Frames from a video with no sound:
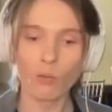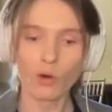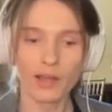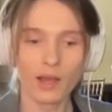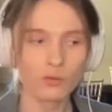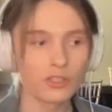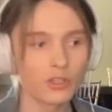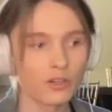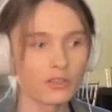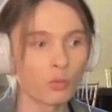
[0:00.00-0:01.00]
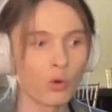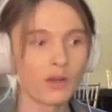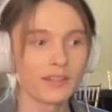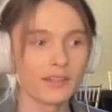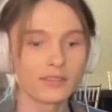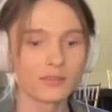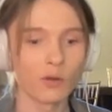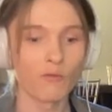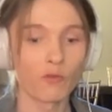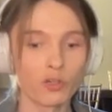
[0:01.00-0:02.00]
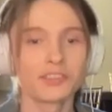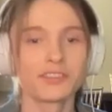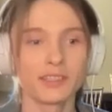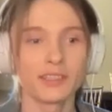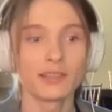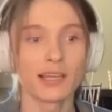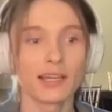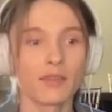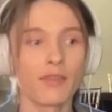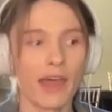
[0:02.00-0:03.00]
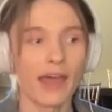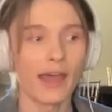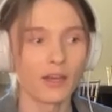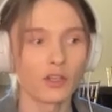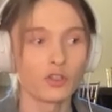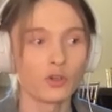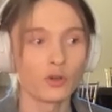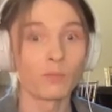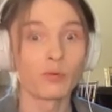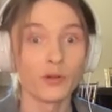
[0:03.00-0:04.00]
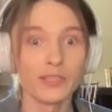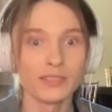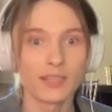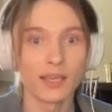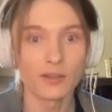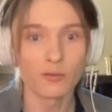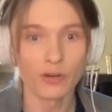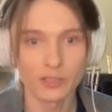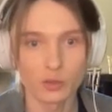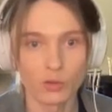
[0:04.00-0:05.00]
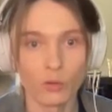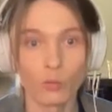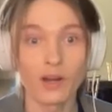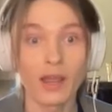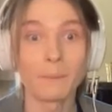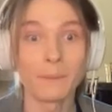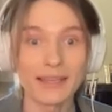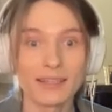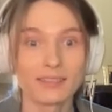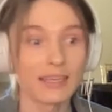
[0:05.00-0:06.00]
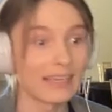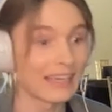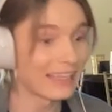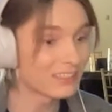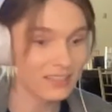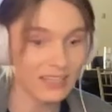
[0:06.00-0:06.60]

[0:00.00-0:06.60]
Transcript: I was curious, what is for a scene like that your pre-take ritual? And what I mean is like it's